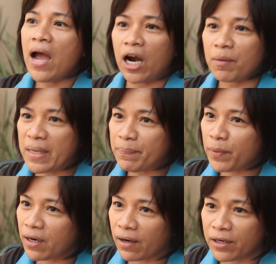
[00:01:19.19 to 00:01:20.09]
our
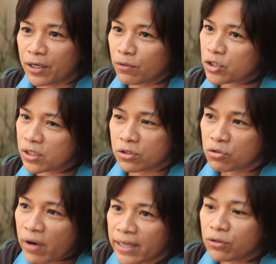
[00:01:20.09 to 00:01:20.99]
people are, you know, just
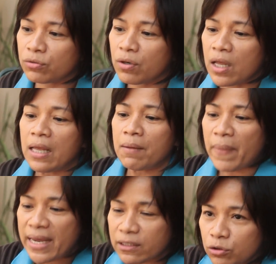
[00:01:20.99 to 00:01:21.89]
trying to
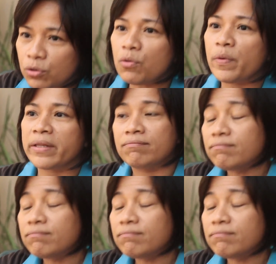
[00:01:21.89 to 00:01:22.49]
make do with